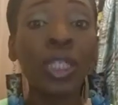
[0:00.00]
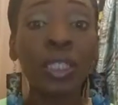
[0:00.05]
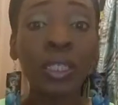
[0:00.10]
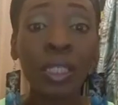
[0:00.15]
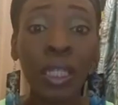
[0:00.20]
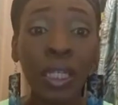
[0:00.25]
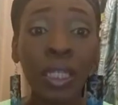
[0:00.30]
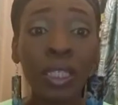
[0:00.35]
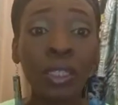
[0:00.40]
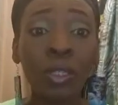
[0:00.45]

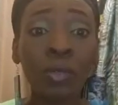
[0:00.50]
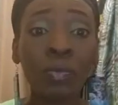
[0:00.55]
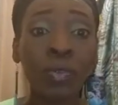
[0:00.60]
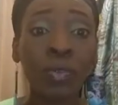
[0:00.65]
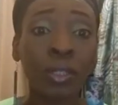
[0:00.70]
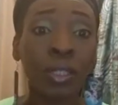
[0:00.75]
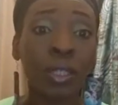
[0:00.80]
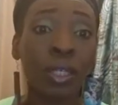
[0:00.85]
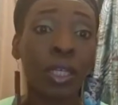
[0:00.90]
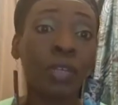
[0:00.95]
need to,
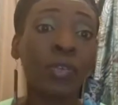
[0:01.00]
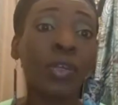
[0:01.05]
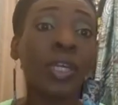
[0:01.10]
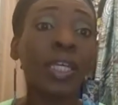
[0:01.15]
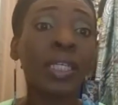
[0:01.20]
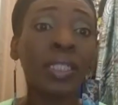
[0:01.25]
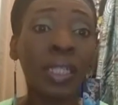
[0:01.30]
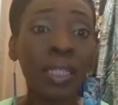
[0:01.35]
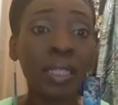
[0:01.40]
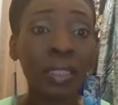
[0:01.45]
if
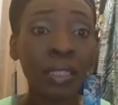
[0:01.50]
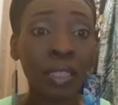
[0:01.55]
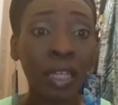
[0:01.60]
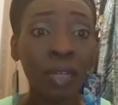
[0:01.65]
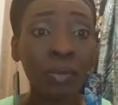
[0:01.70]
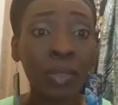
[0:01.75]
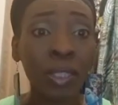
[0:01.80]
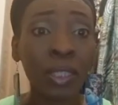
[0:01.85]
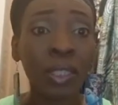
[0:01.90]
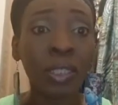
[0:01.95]
he did
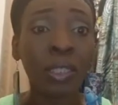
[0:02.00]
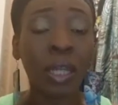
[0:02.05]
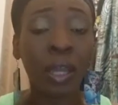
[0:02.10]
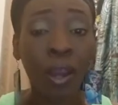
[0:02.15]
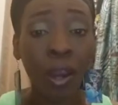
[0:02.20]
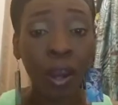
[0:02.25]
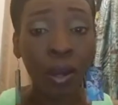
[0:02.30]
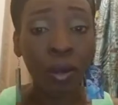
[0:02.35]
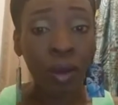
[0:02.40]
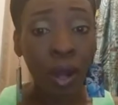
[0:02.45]
something to
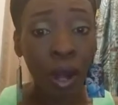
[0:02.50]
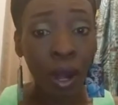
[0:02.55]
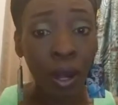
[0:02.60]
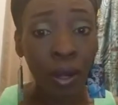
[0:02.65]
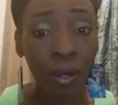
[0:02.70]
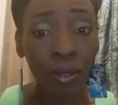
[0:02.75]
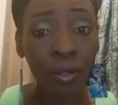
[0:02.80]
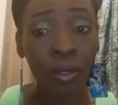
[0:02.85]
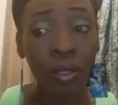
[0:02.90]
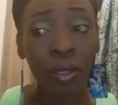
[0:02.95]
hurt
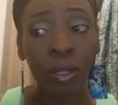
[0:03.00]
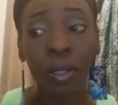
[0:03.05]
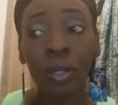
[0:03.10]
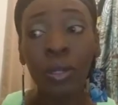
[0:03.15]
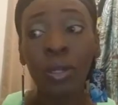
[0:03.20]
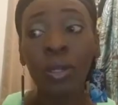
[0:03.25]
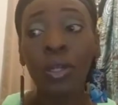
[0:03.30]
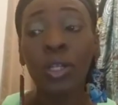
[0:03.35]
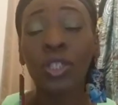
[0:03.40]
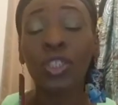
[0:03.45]
her,
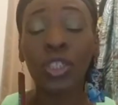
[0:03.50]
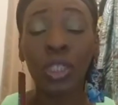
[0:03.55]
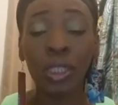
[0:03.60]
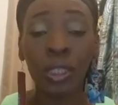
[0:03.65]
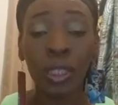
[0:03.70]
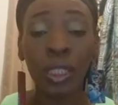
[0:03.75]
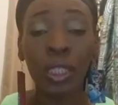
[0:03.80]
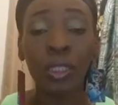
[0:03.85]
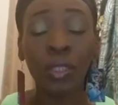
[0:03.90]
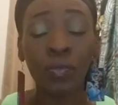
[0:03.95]
she
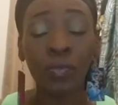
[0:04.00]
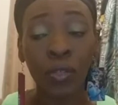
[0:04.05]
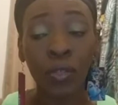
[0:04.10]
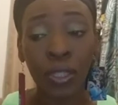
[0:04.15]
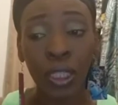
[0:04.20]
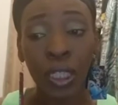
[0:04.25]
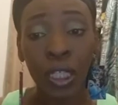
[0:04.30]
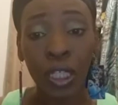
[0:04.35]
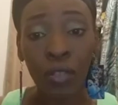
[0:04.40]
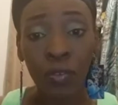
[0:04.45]
need to
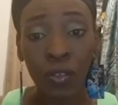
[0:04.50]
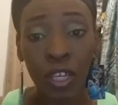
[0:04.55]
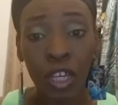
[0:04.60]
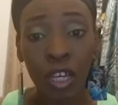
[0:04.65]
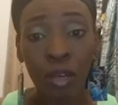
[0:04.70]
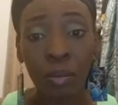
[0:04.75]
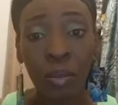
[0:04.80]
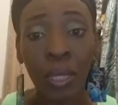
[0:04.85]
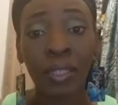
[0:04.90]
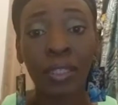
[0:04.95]
forgive
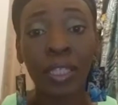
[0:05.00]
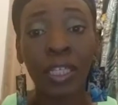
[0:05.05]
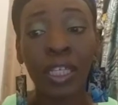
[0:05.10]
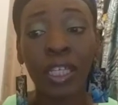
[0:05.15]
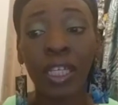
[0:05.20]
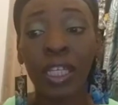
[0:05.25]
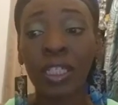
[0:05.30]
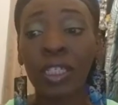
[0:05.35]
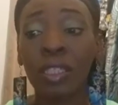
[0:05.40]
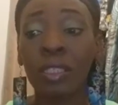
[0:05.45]
him, and
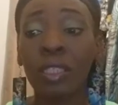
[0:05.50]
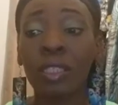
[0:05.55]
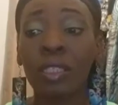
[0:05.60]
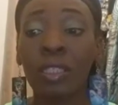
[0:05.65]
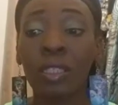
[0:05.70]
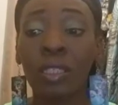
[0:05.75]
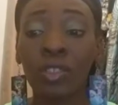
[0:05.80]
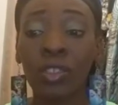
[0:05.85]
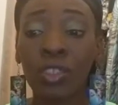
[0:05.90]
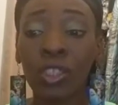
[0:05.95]
then
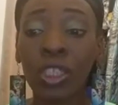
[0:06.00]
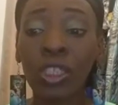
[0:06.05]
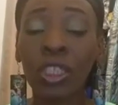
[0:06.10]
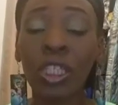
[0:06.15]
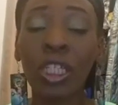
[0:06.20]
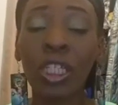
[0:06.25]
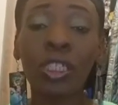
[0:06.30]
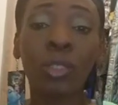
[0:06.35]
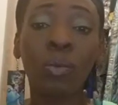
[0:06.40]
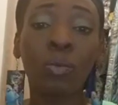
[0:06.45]
she
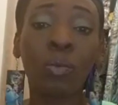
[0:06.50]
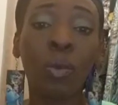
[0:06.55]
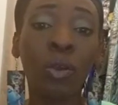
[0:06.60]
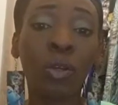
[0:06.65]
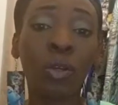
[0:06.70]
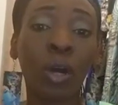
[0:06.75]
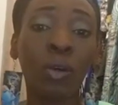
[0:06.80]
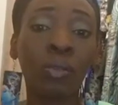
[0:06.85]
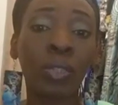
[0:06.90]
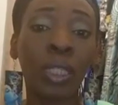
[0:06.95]
need to
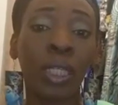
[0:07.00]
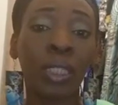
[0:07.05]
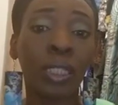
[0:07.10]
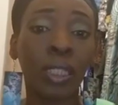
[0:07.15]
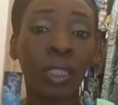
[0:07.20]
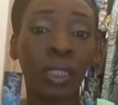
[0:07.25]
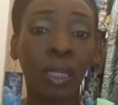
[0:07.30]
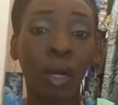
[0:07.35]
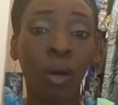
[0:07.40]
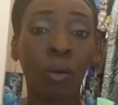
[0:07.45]
work on letting
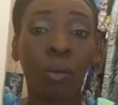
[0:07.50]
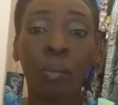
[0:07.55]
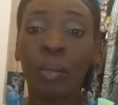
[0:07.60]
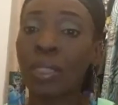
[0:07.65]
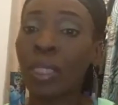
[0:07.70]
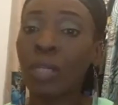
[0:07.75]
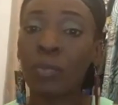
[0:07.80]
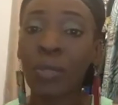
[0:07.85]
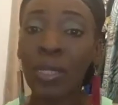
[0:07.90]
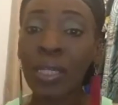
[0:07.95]
it go.
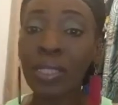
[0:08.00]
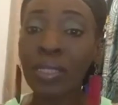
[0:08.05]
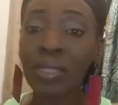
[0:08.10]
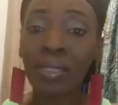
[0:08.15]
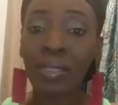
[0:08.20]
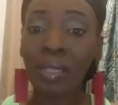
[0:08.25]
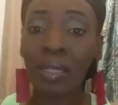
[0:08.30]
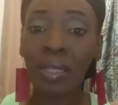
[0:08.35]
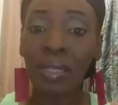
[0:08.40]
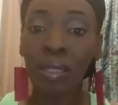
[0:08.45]
But if he is
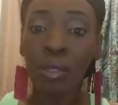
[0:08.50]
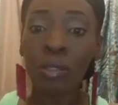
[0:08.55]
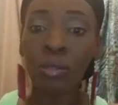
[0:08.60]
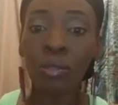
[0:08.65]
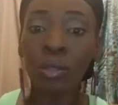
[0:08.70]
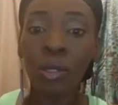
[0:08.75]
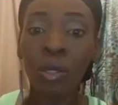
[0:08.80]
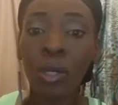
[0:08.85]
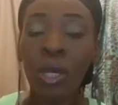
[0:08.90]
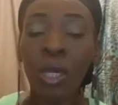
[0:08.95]

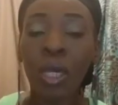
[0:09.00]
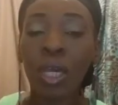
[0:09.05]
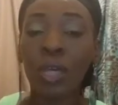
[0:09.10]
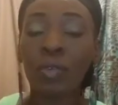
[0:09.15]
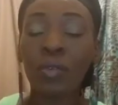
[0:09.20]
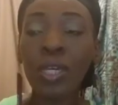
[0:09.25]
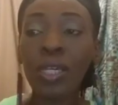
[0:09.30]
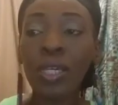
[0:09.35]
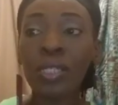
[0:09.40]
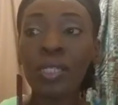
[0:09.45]
still
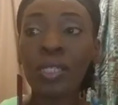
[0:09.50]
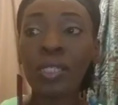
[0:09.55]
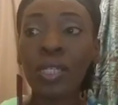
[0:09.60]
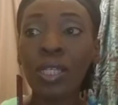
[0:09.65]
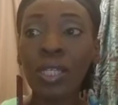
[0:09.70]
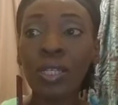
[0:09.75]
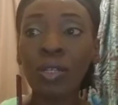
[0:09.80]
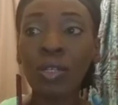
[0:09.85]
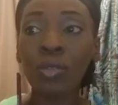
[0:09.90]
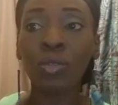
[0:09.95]

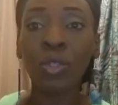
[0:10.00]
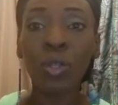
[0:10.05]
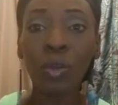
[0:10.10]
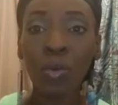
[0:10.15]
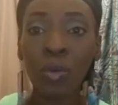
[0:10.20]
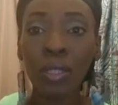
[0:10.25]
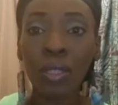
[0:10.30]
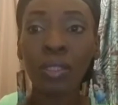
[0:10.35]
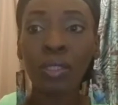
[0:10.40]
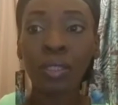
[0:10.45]

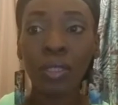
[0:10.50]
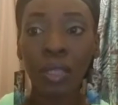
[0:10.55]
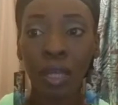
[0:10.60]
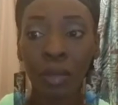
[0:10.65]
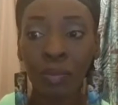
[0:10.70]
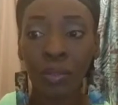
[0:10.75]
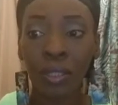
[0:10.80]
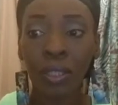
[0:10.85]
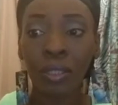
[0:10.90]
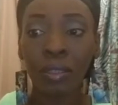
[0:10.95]
doing
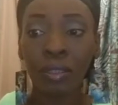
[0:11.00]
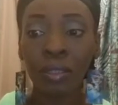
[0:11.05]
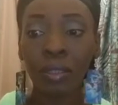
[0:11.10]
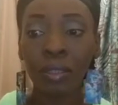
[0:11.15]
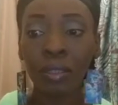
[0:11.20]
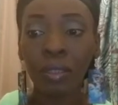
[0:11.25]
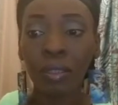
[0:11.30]
something